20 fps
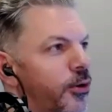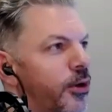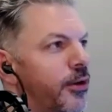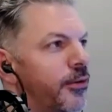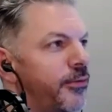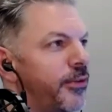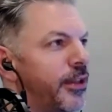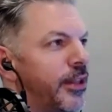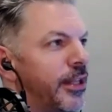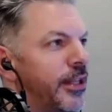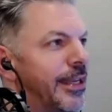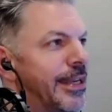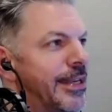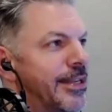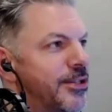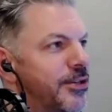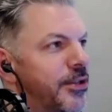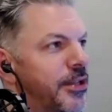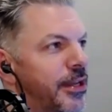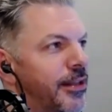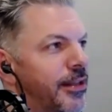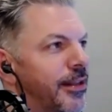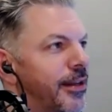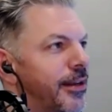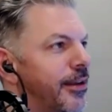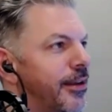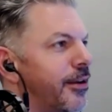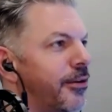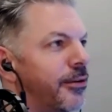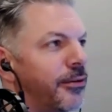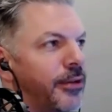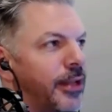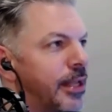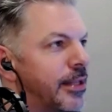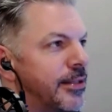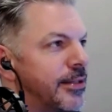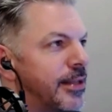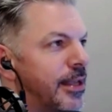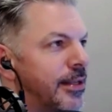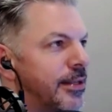order to feel it in so they can let it go,
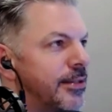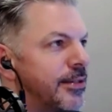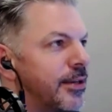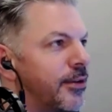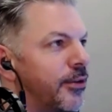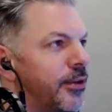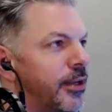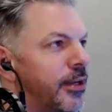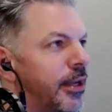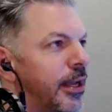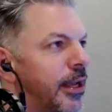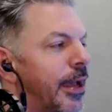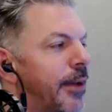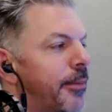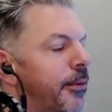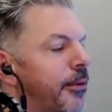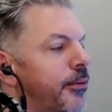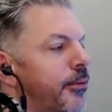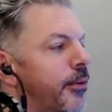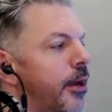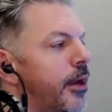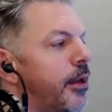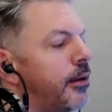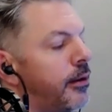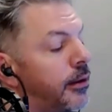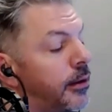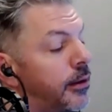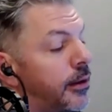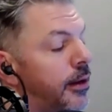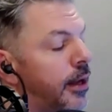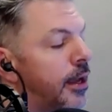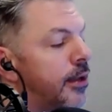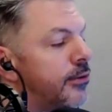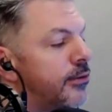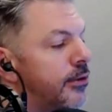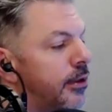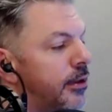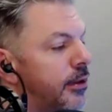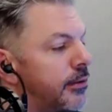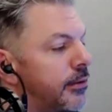that's not necessarily going to happen, right? And it
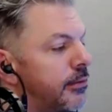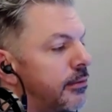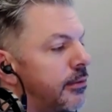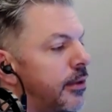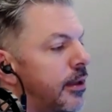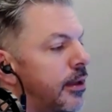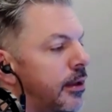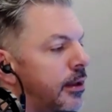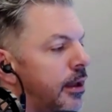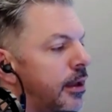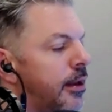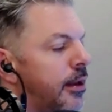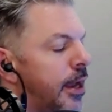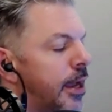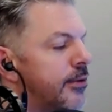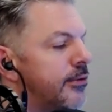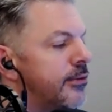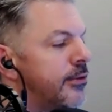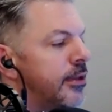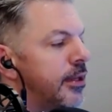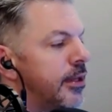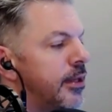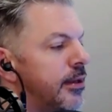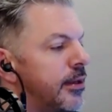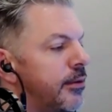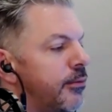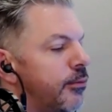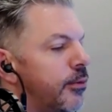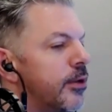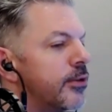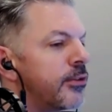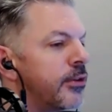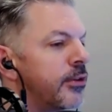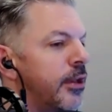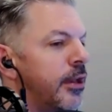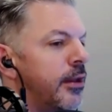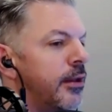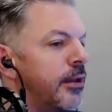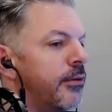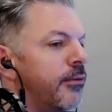has the it, it has the risk
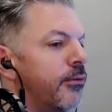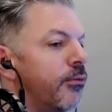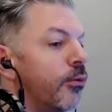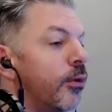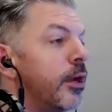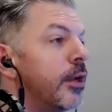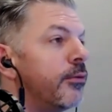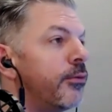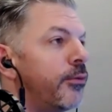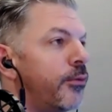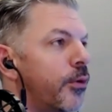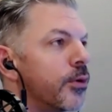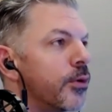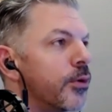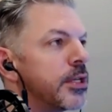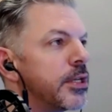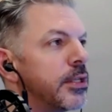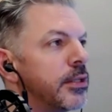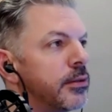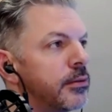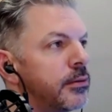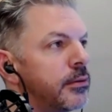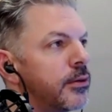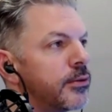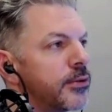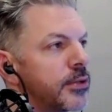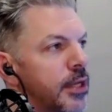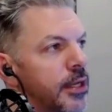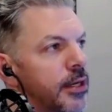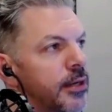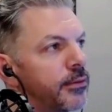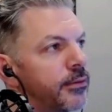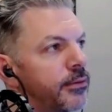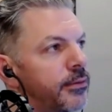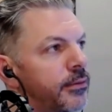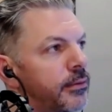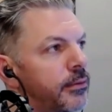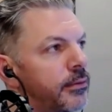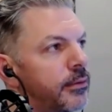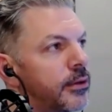of reinforcing those negative
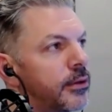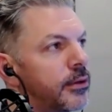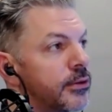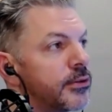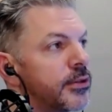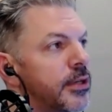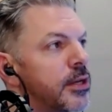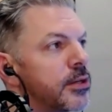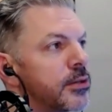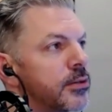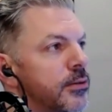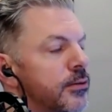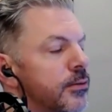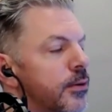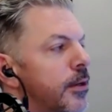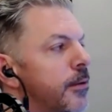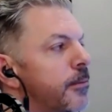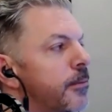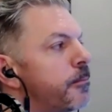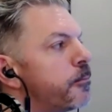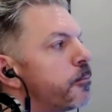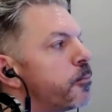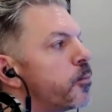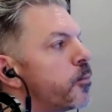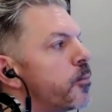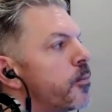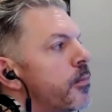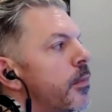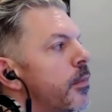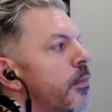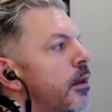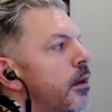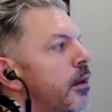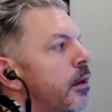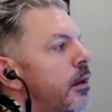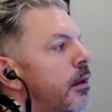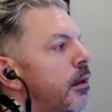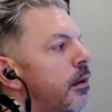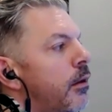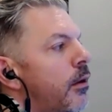associations, right? Yeah. Yeah.
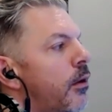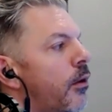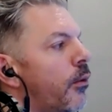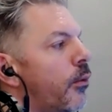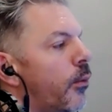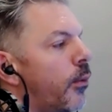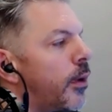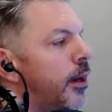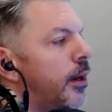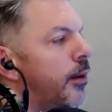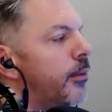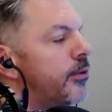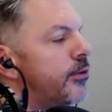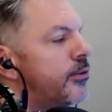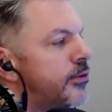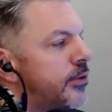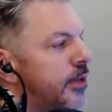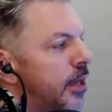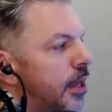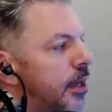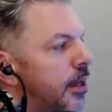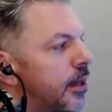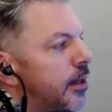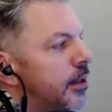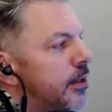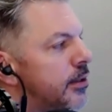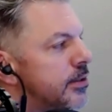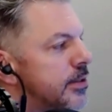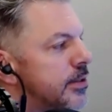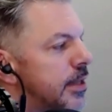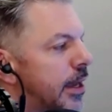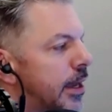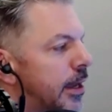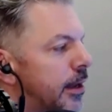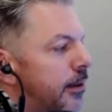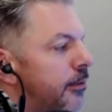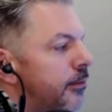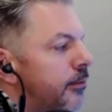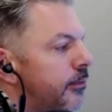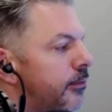What I would say is
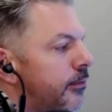that